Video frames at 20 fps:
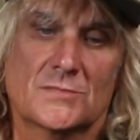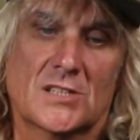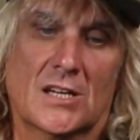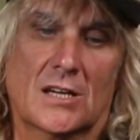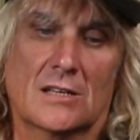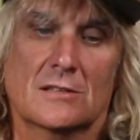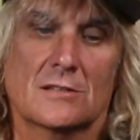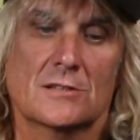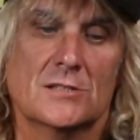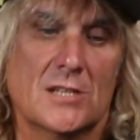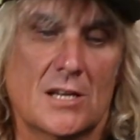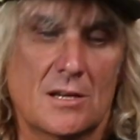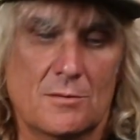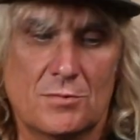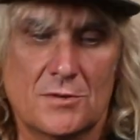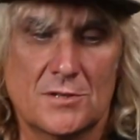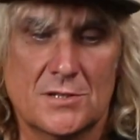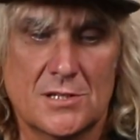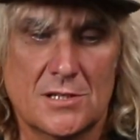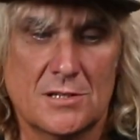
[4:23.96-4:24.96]
take the
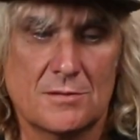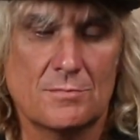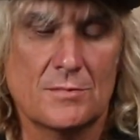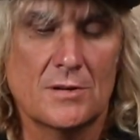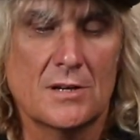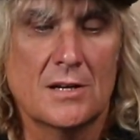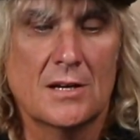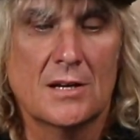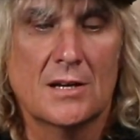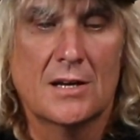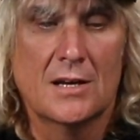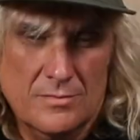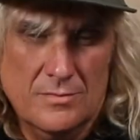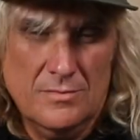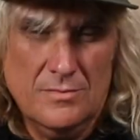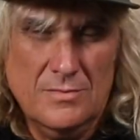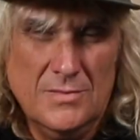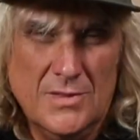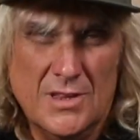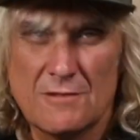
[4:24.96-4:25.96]
championship.
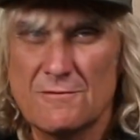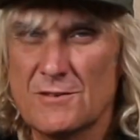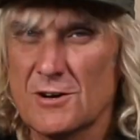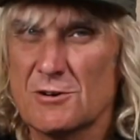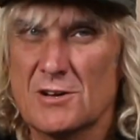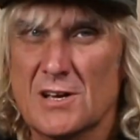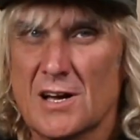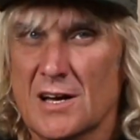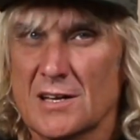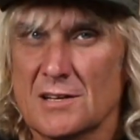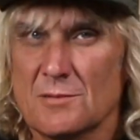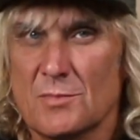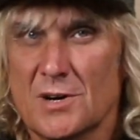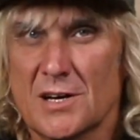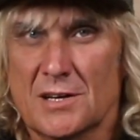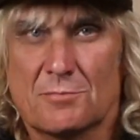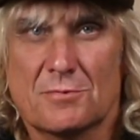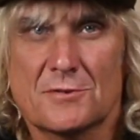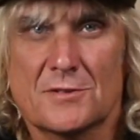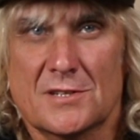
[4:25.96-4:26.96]
Very hard to
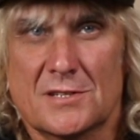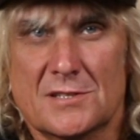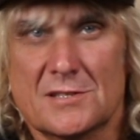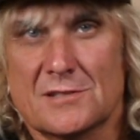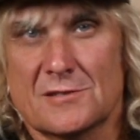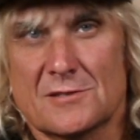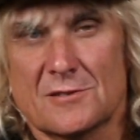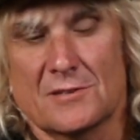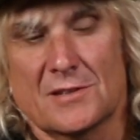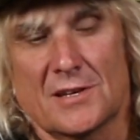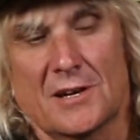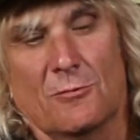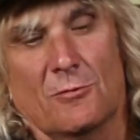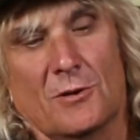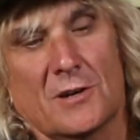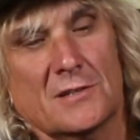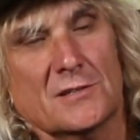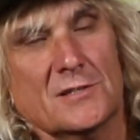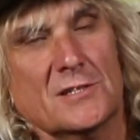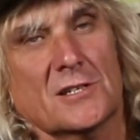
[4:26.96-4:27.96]
make predictions on that
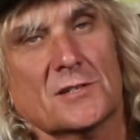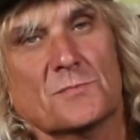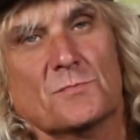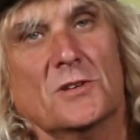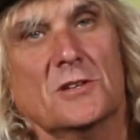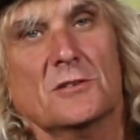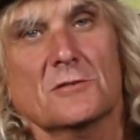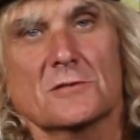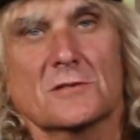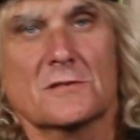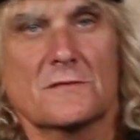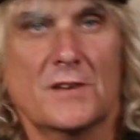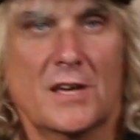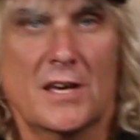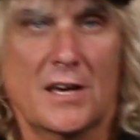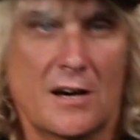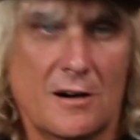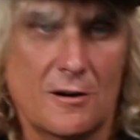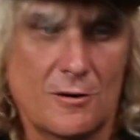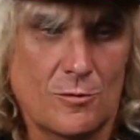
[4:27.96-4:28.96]
one, just because of
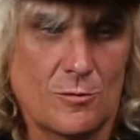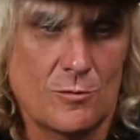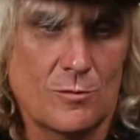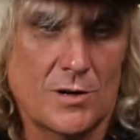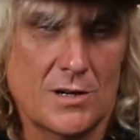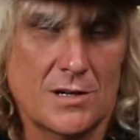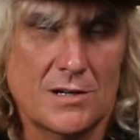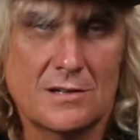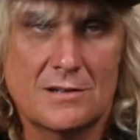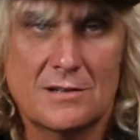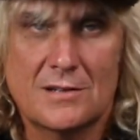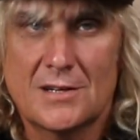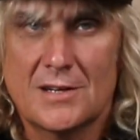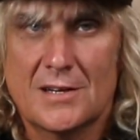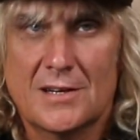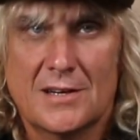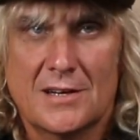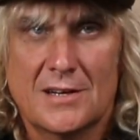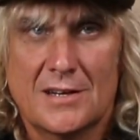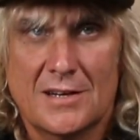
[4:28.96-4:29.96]
how
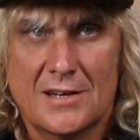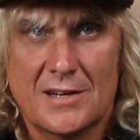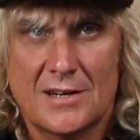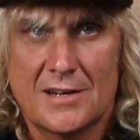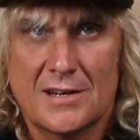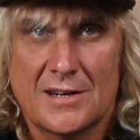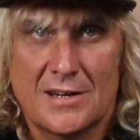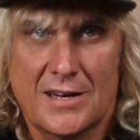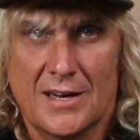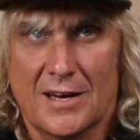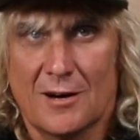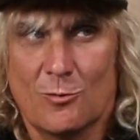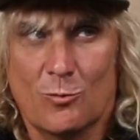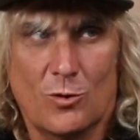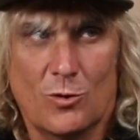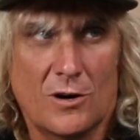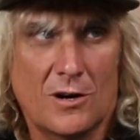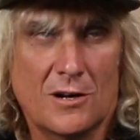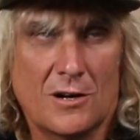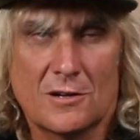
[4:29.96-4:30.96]

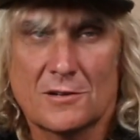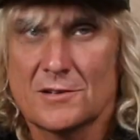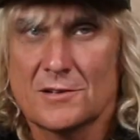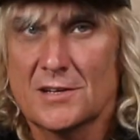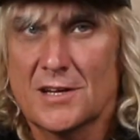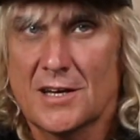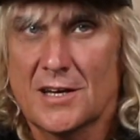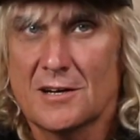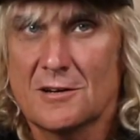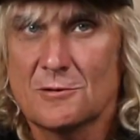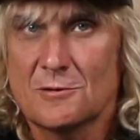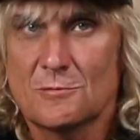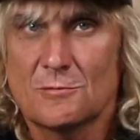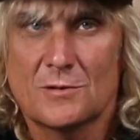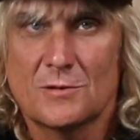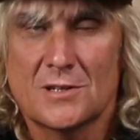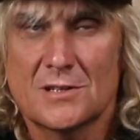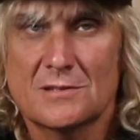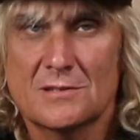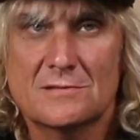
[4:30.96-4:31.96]
wild and
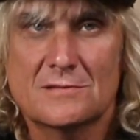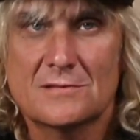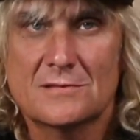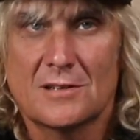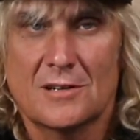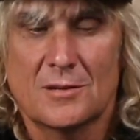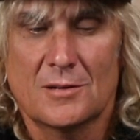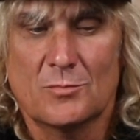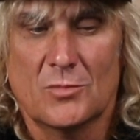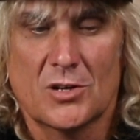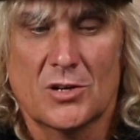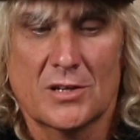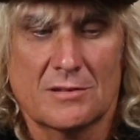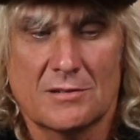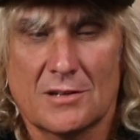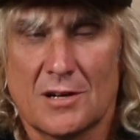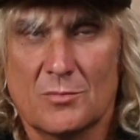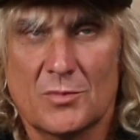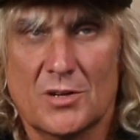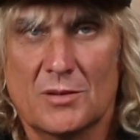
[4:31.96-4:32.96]
how.
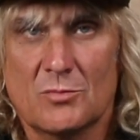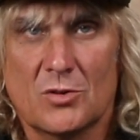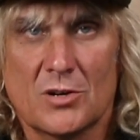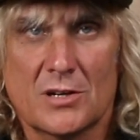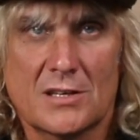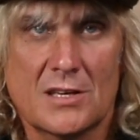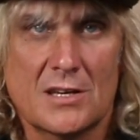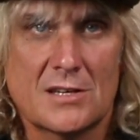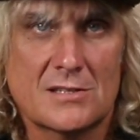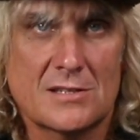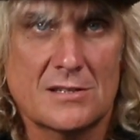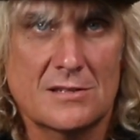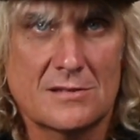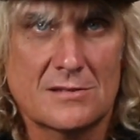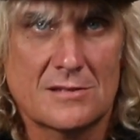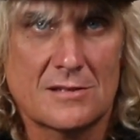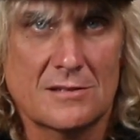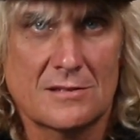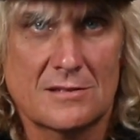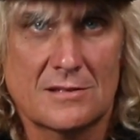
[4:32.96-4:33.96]
My guess
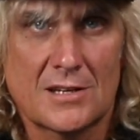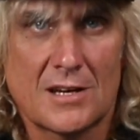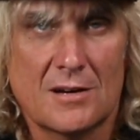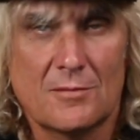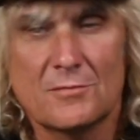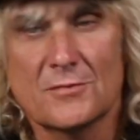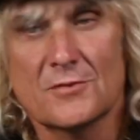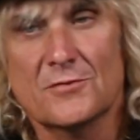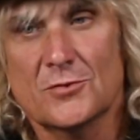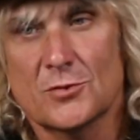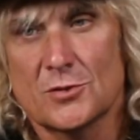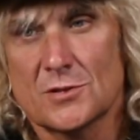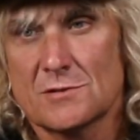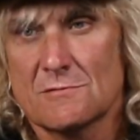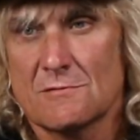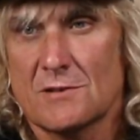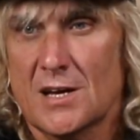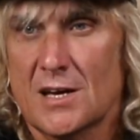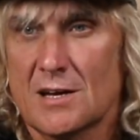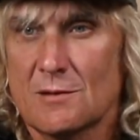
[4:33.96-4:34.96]
is that come the
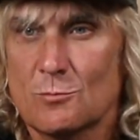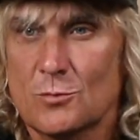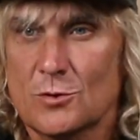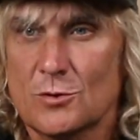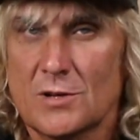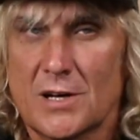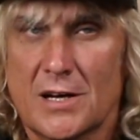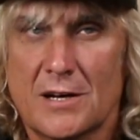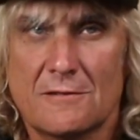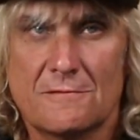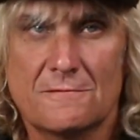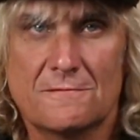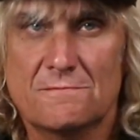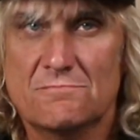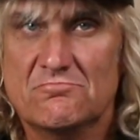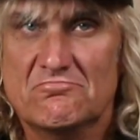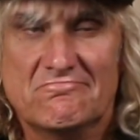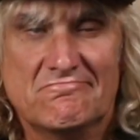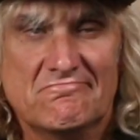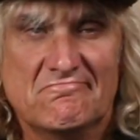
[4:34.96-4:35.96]
first round we'll have
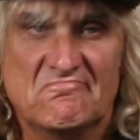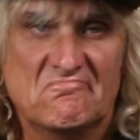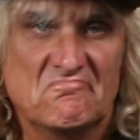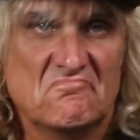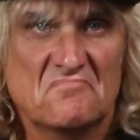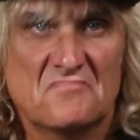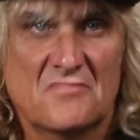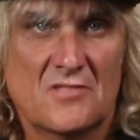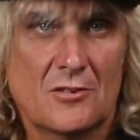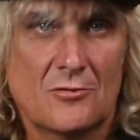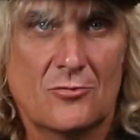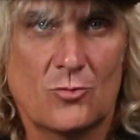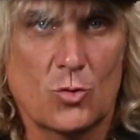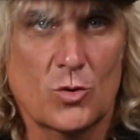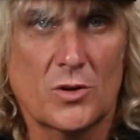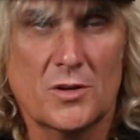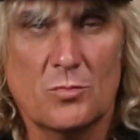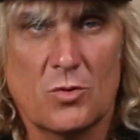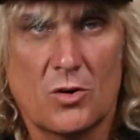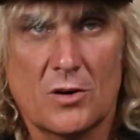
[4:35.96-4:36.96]

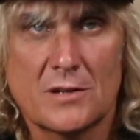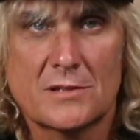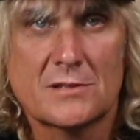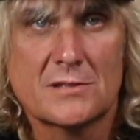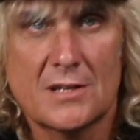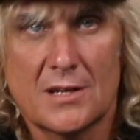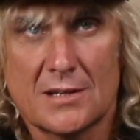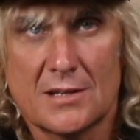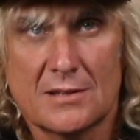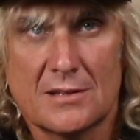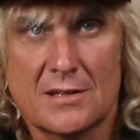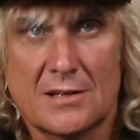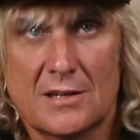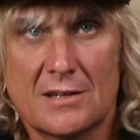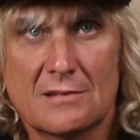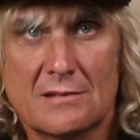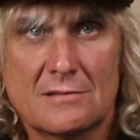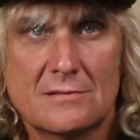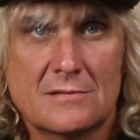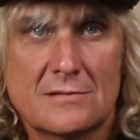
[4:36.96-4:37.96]
40 bikes out
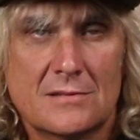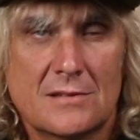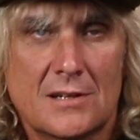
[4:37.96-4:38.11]
there,